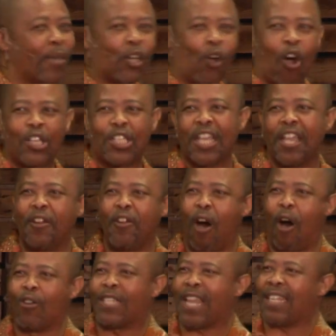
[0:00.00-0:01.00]
because he
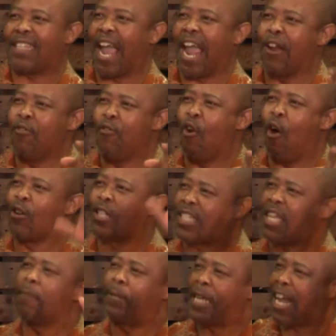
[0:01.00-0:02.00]
knows that they know
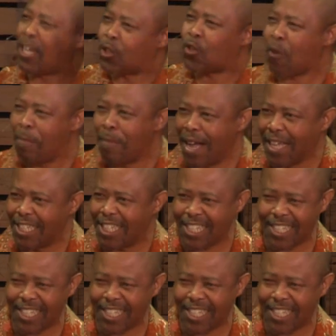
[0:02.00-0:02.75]
scripture so much.